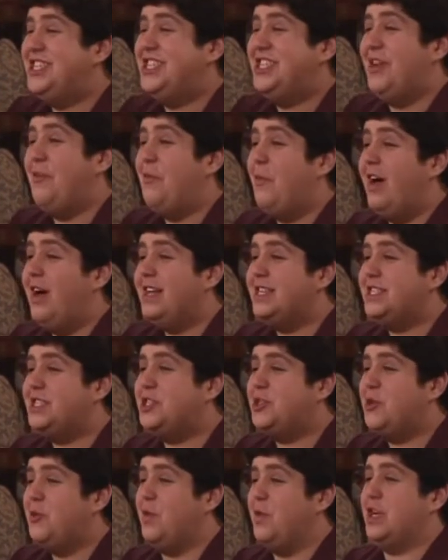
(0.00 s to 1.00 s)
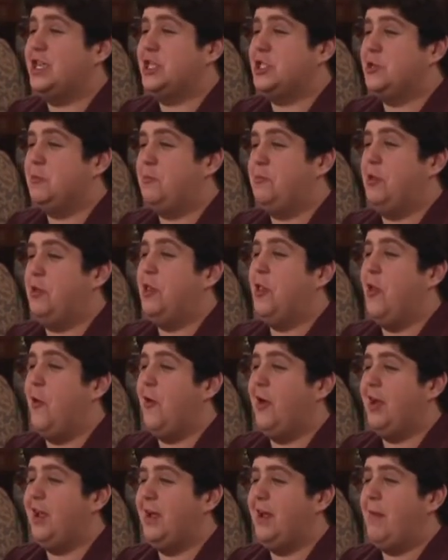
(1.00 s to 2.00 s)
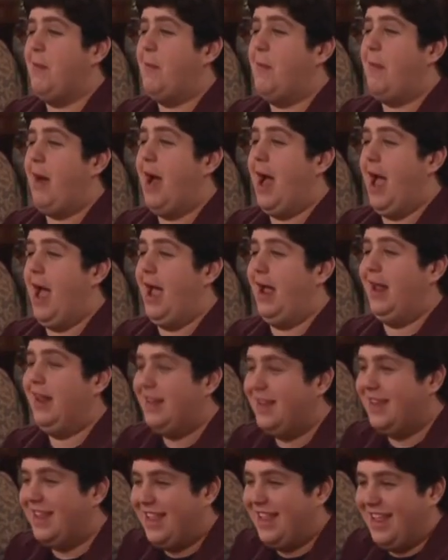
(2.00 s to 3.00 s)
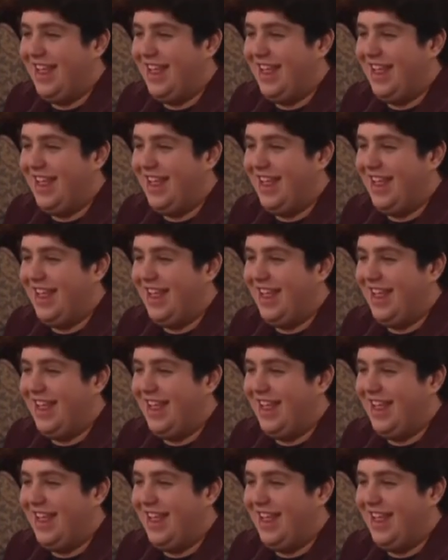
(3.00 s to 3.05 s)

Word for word: she wants to explore your mind?